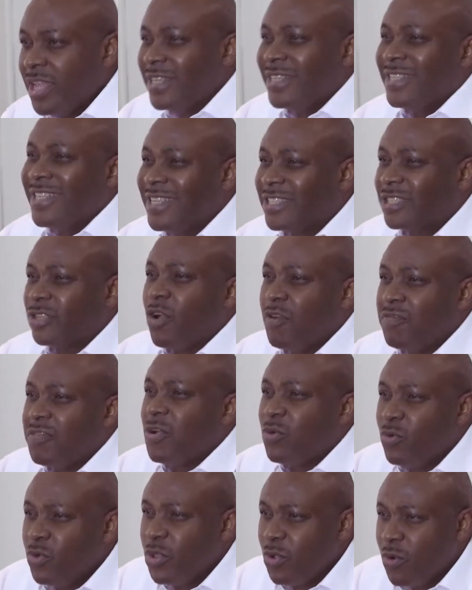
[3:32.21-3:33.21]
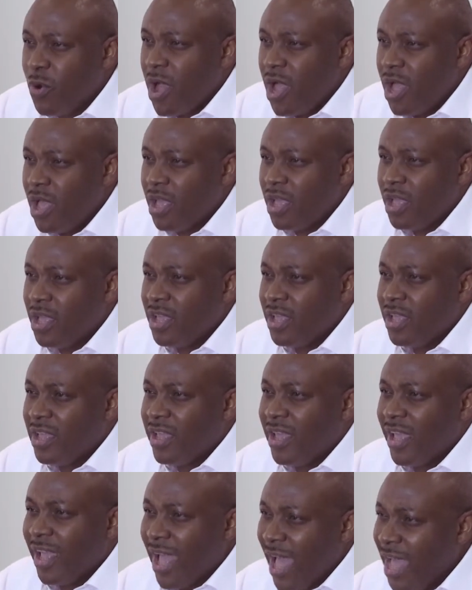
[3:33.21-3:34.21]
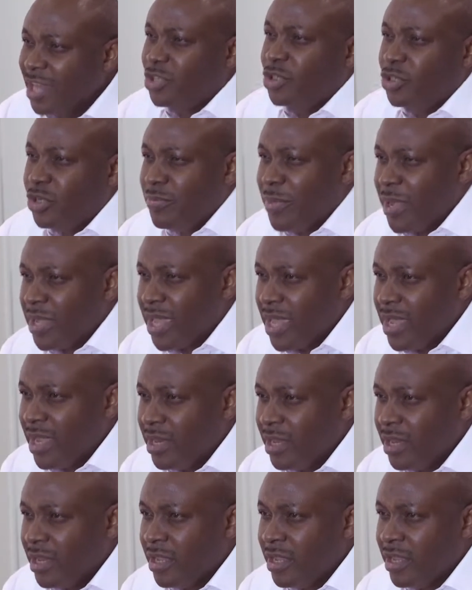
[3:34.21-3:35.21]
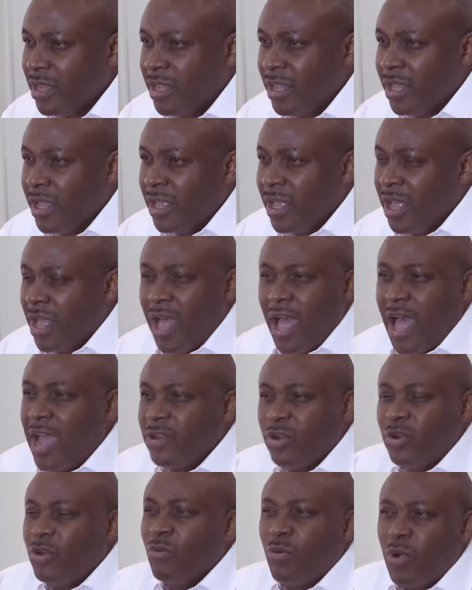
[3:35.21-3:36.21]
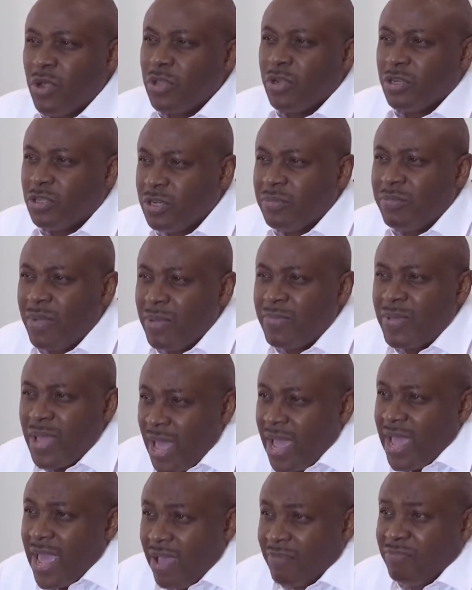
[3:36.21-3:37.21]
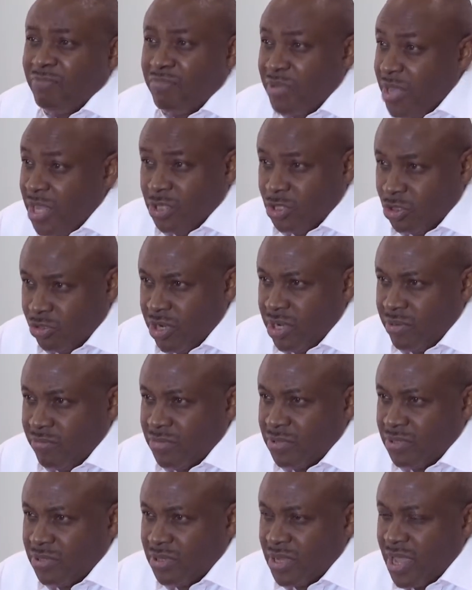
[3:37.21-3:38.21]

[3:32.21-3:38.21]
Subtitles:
Discover who you are and dream again. I don't know what your dream might be. I have big dreams.